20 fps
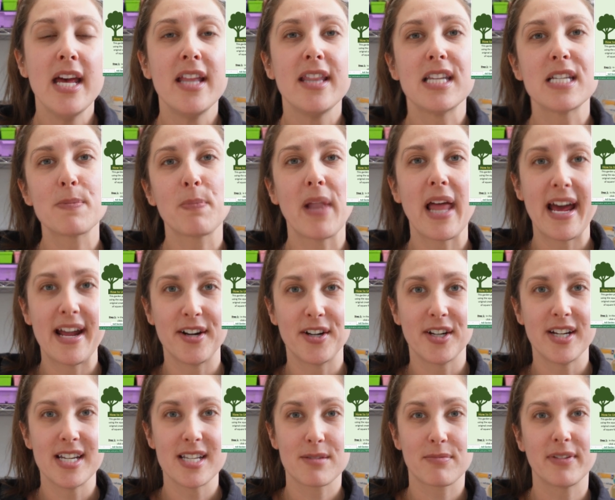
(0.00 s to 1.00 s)
this planner
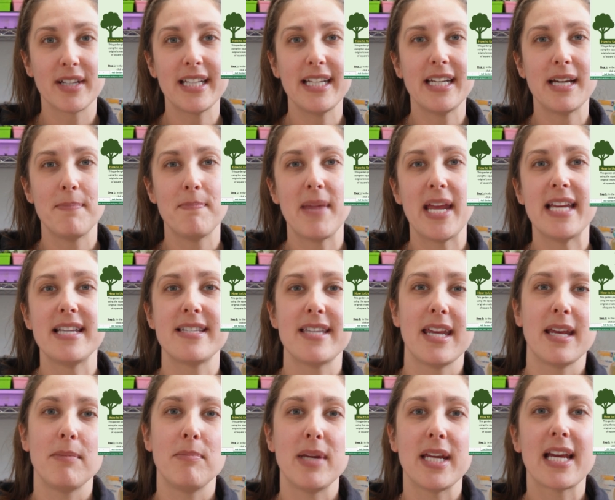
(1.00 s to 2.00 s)
is really
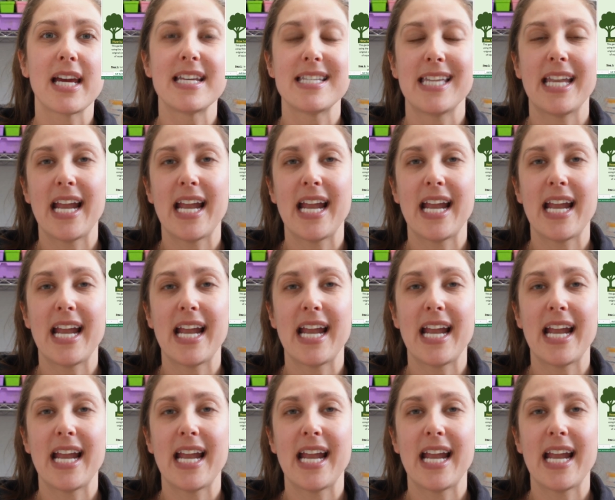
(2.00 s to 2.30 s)
amazing because